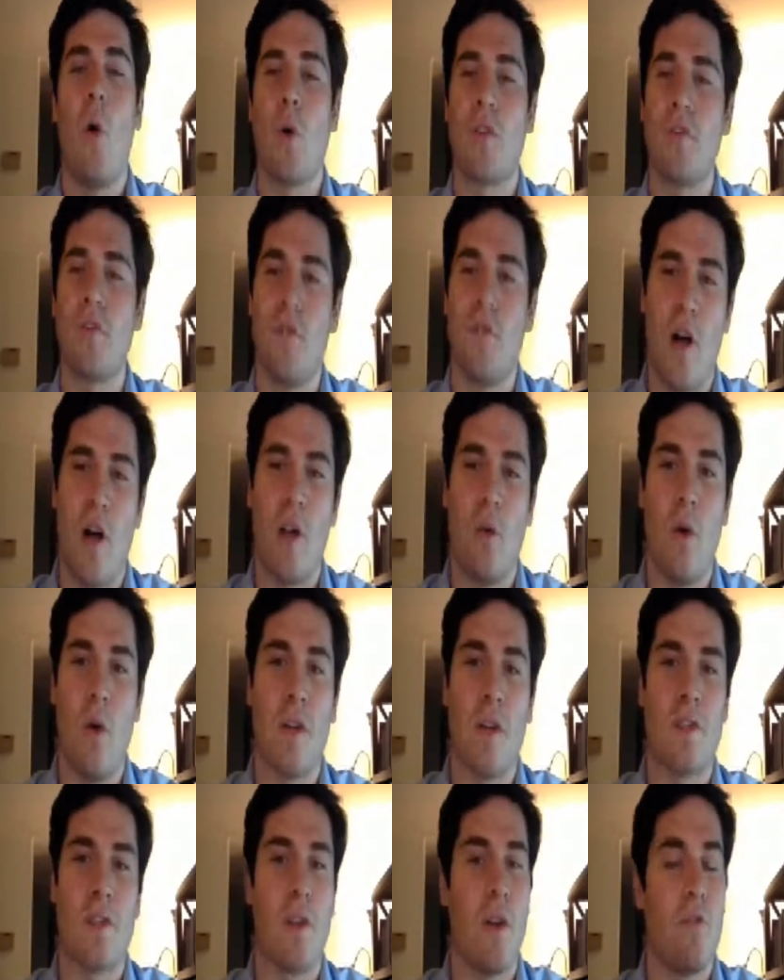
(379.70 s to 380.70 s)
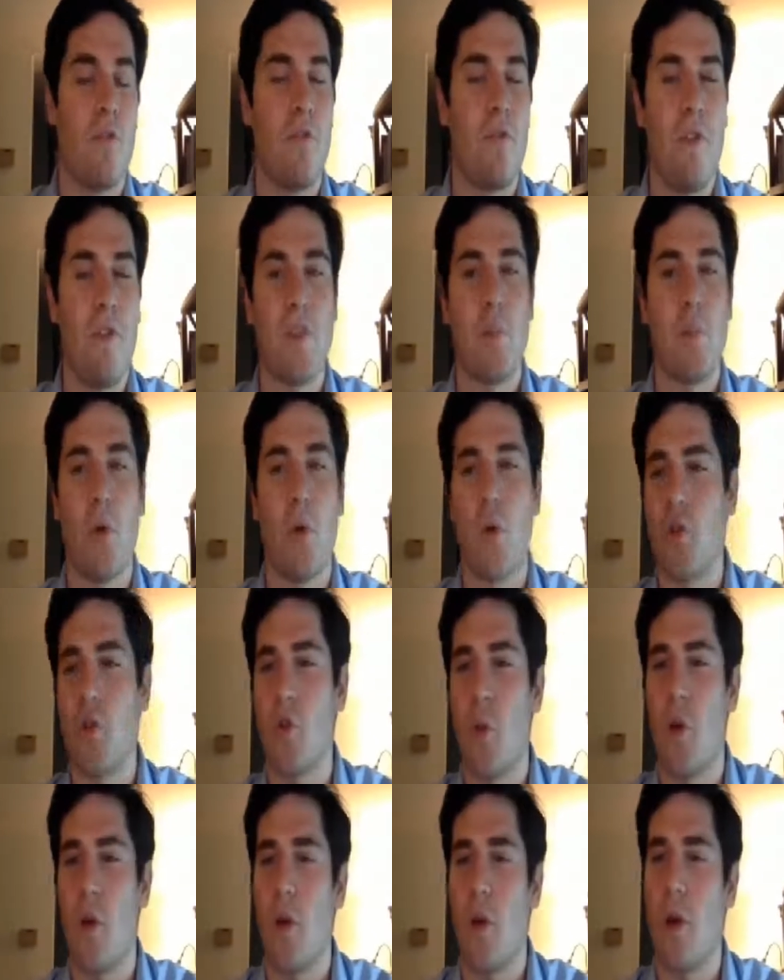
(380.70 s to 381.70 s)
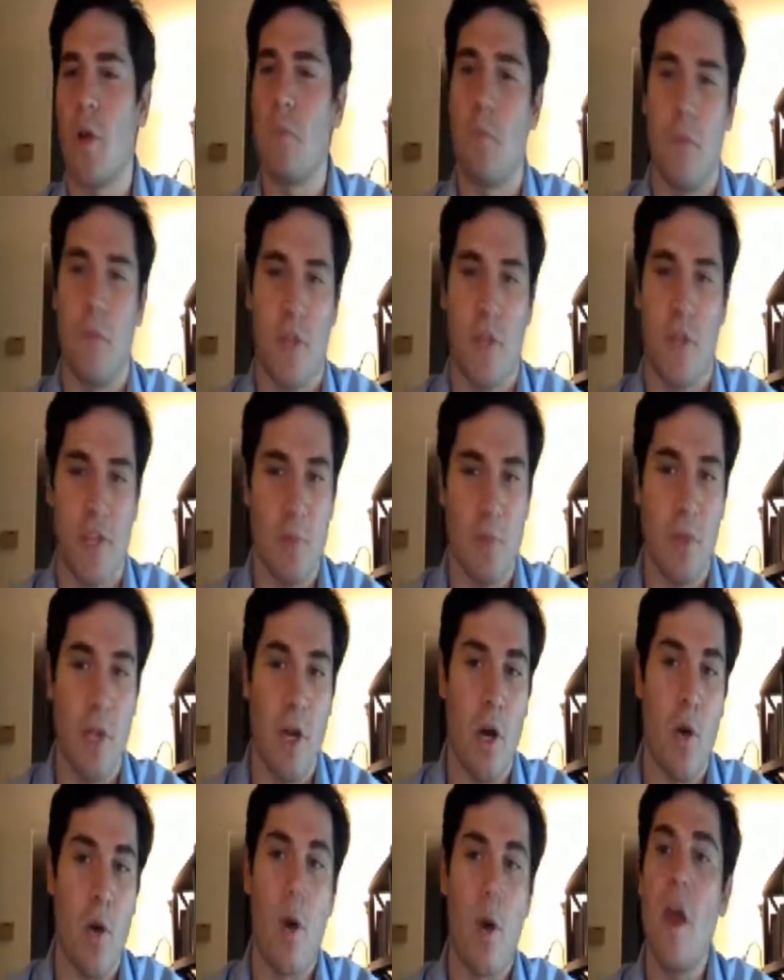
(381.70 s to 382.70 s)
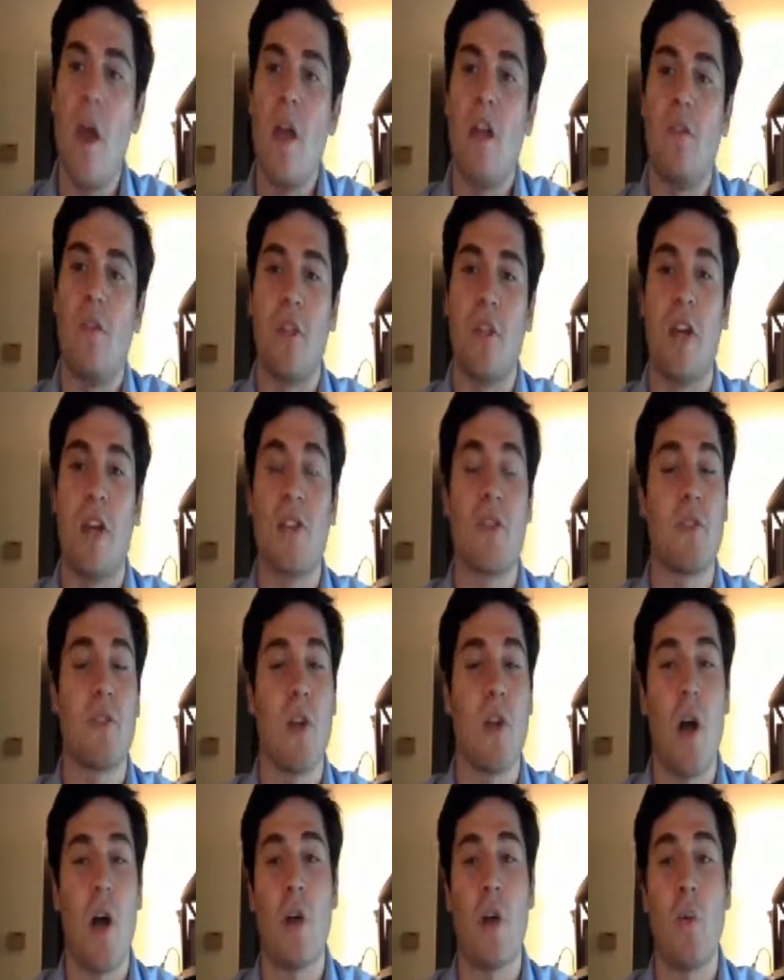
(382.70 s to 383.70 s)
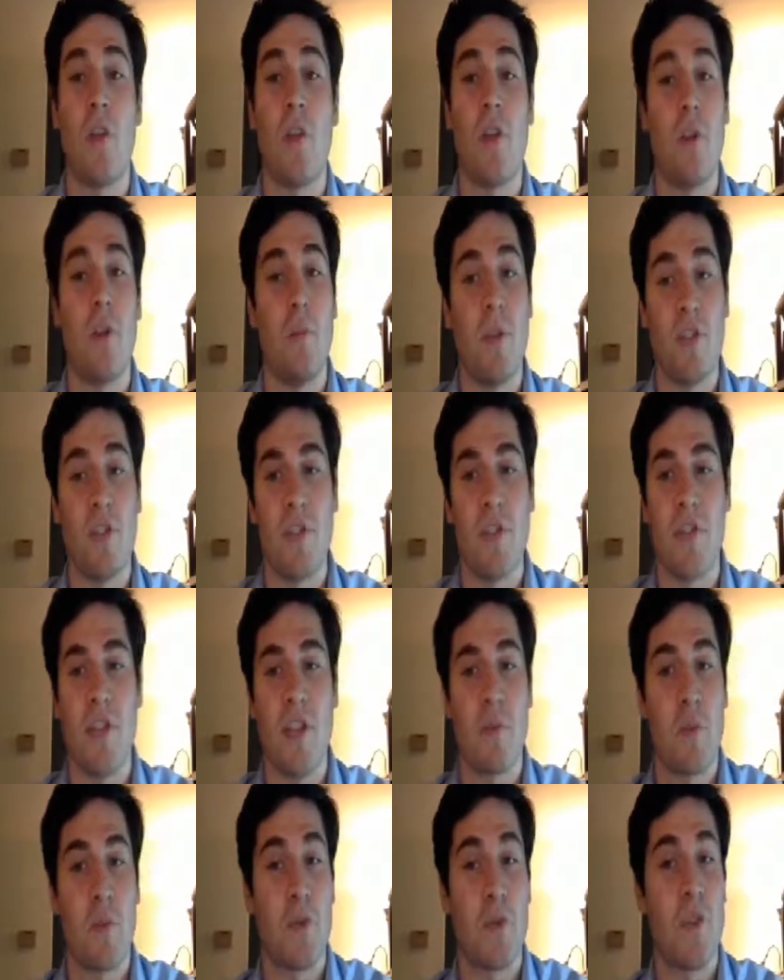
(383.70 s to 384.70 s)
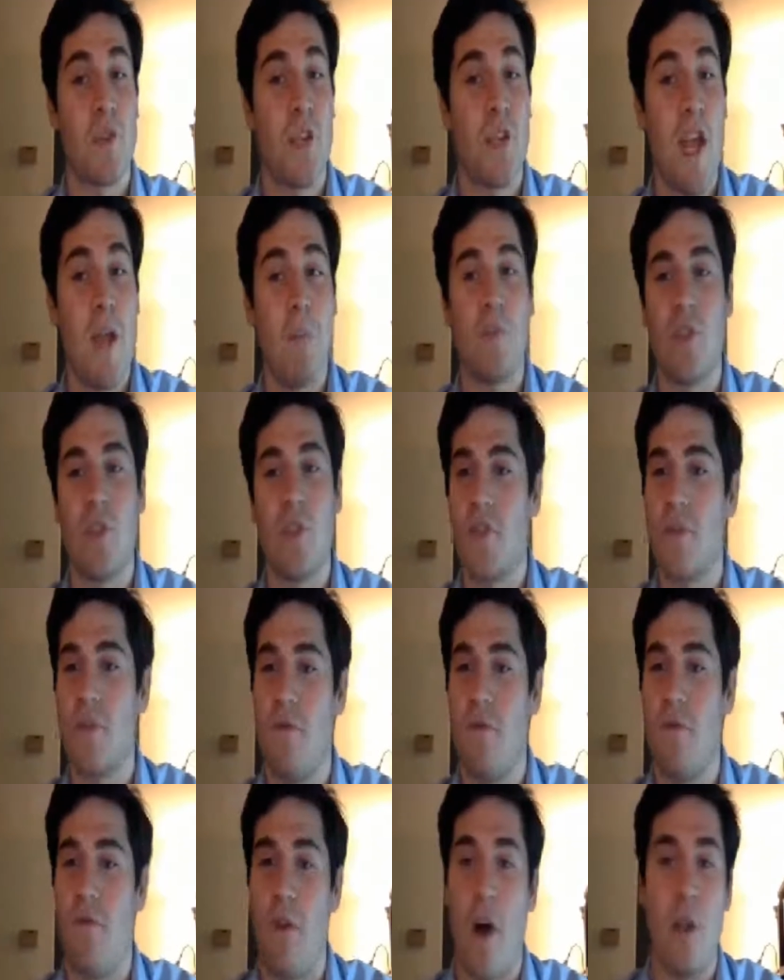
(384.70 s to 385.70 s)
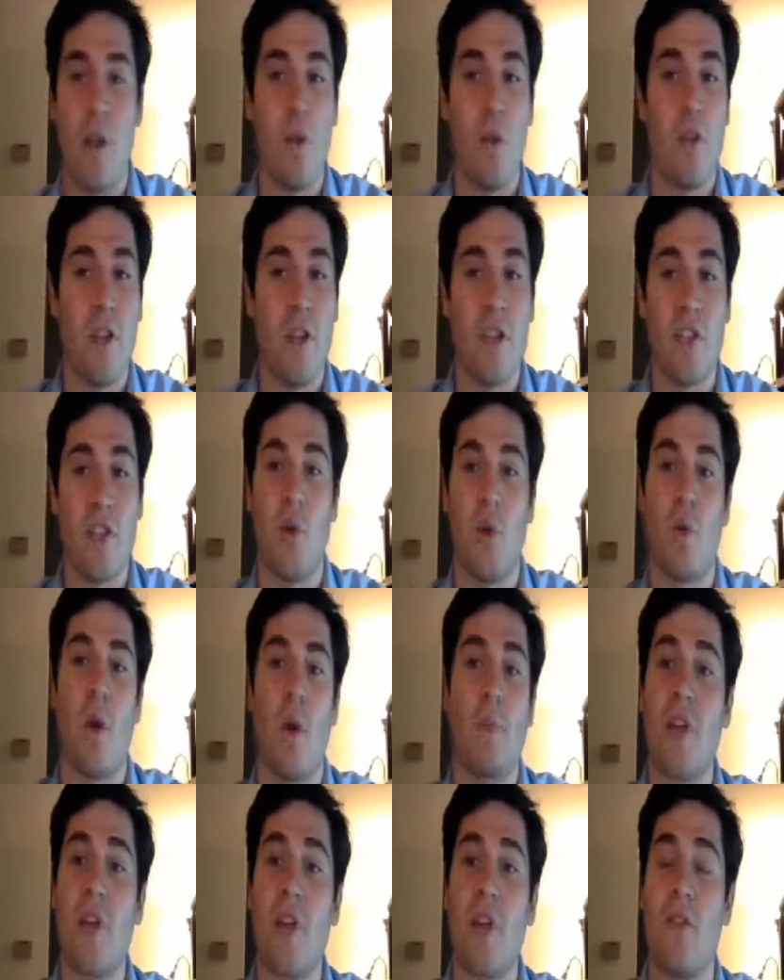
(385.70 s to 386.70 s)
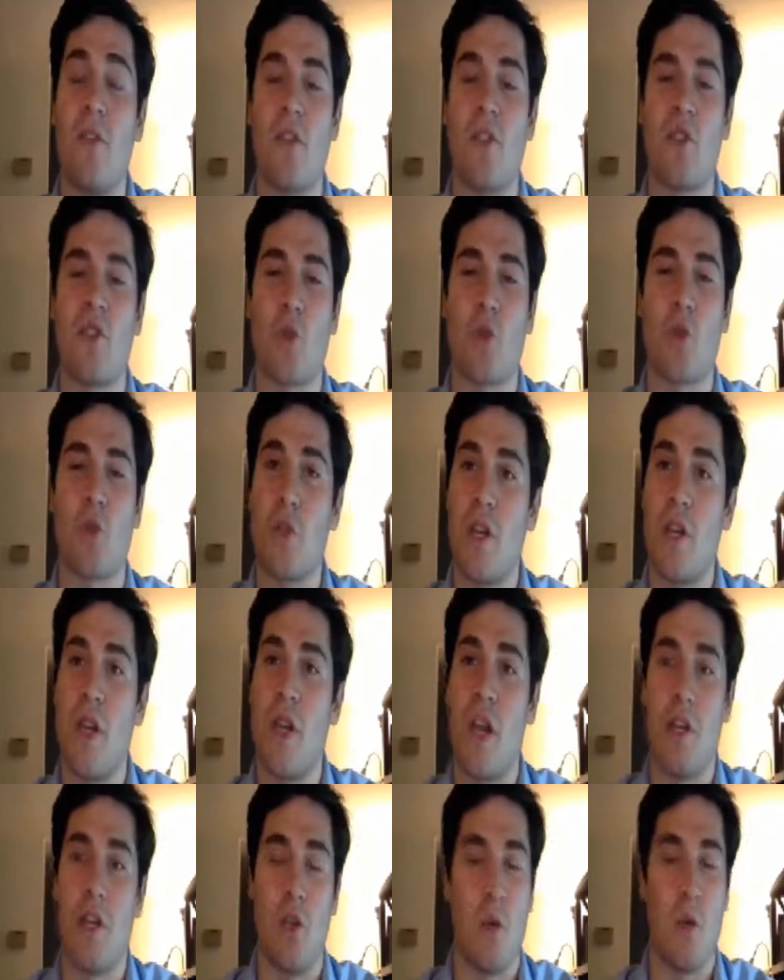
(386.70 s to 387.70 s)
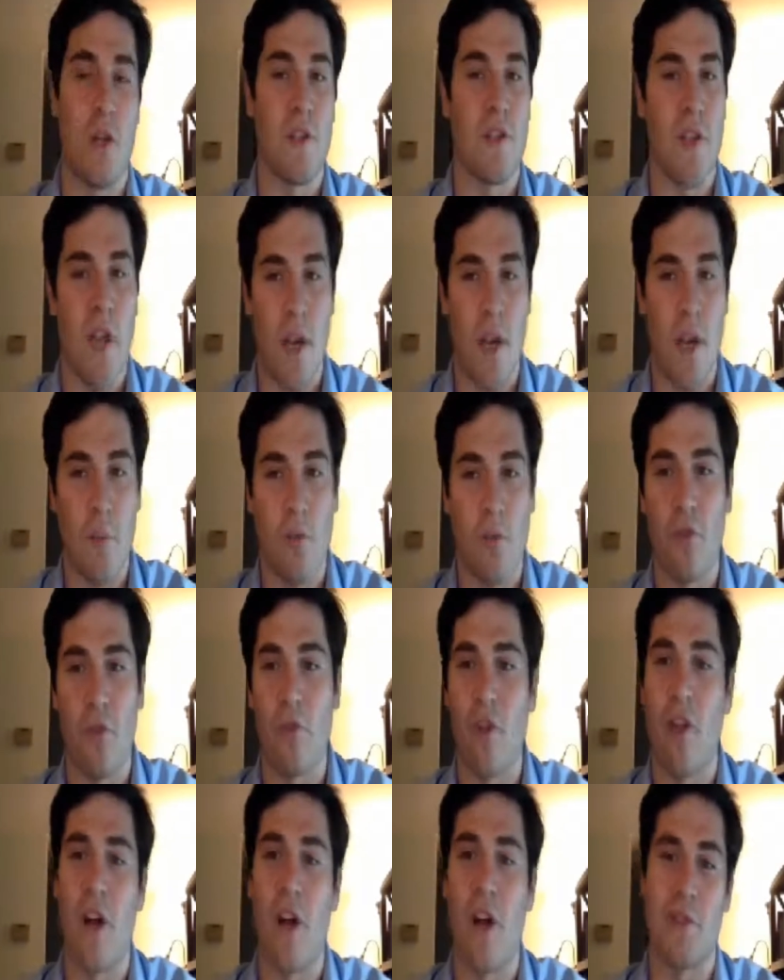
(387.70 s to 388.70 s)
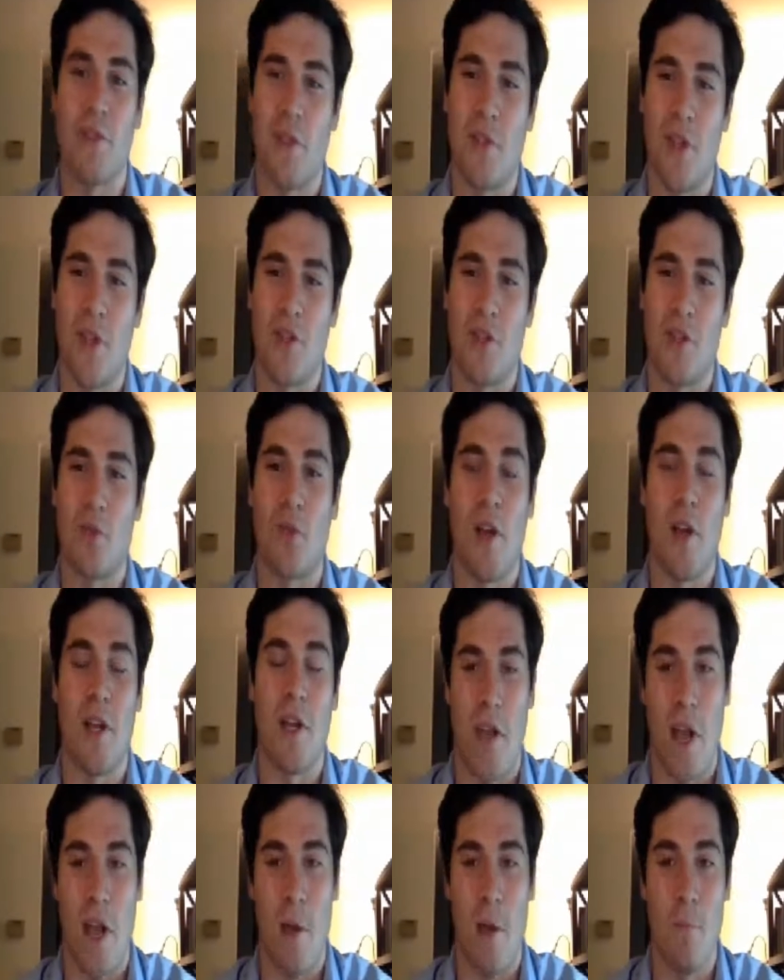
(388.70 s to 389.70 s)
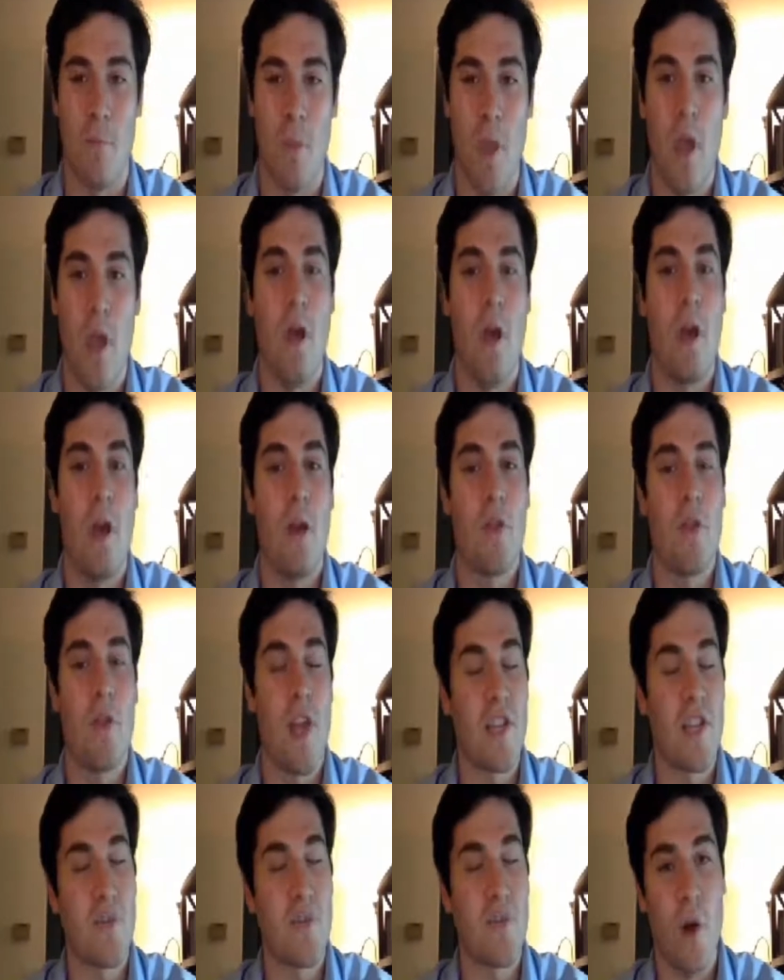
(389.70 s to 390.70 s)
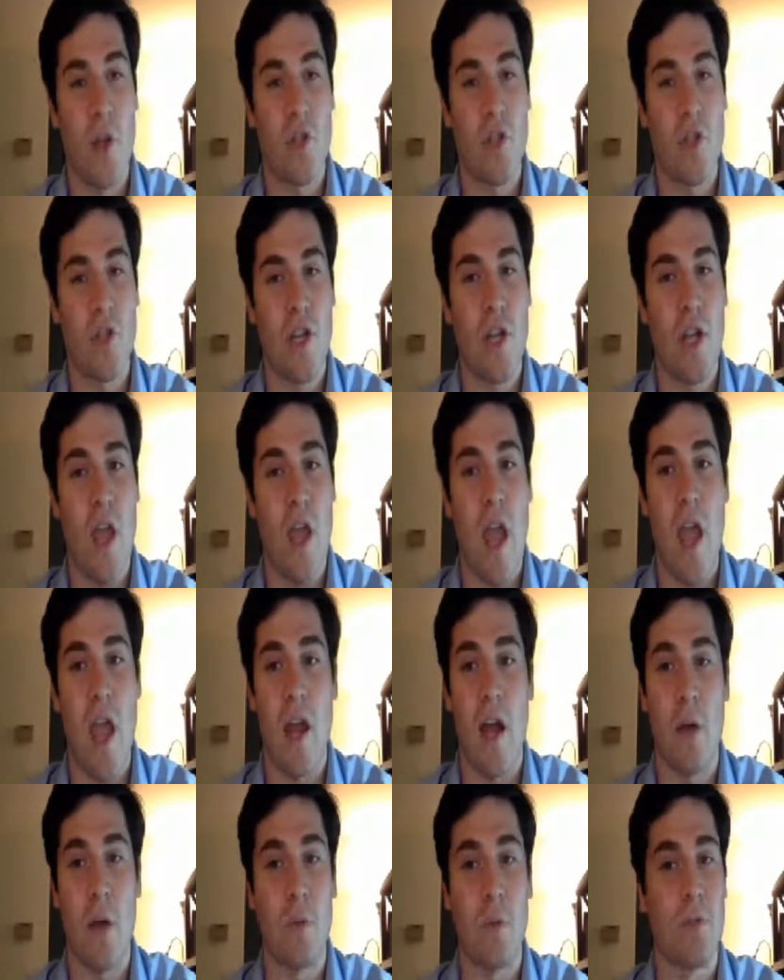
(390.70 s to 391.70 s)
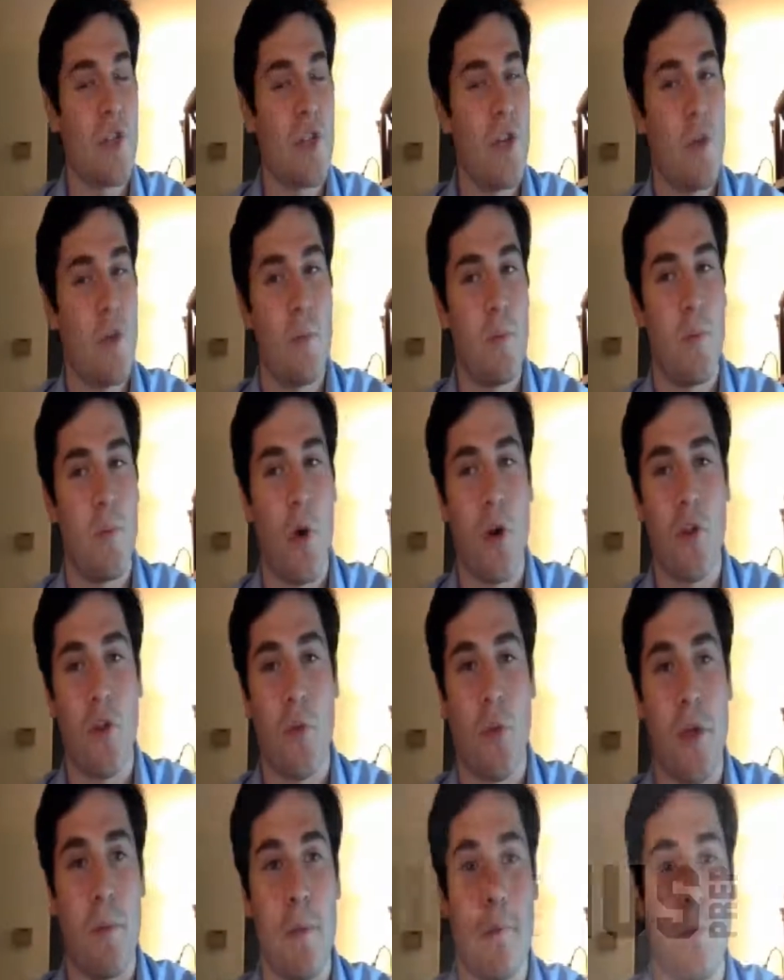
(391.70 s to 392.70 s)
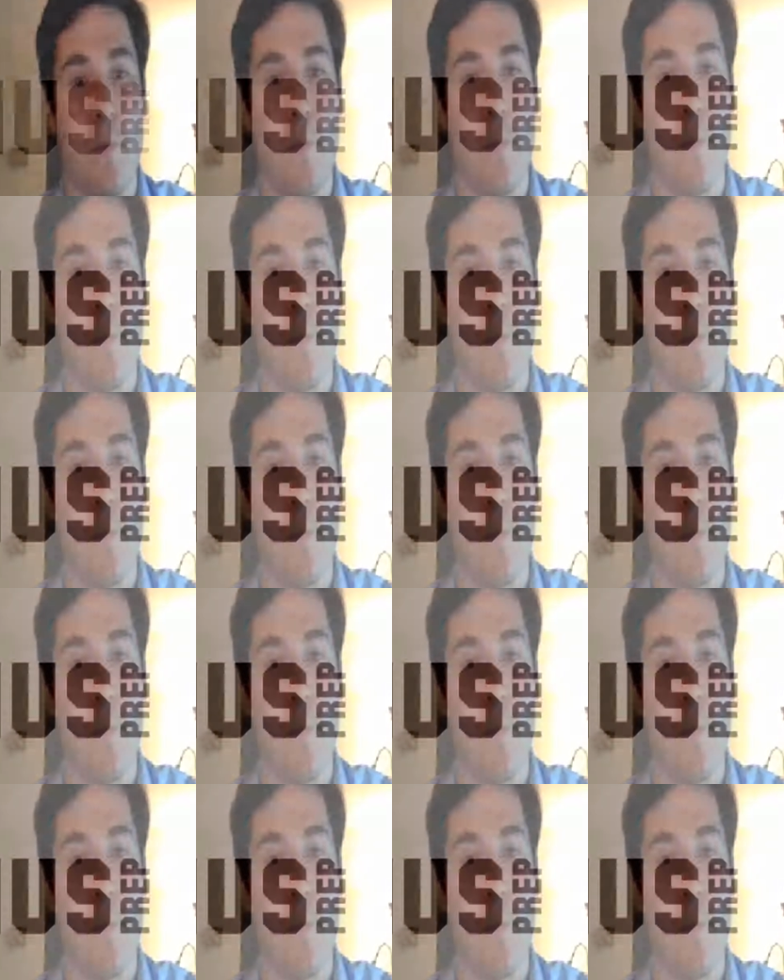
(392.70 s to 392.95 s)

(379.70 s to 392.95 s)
or to follow us on Facebook or Twitter, links below. If you'd like to talk with an admissions expert today, just follow the link to our website in the description and you can sign up for a free consultation right now. Thanks for watching, and I will see you in part 3.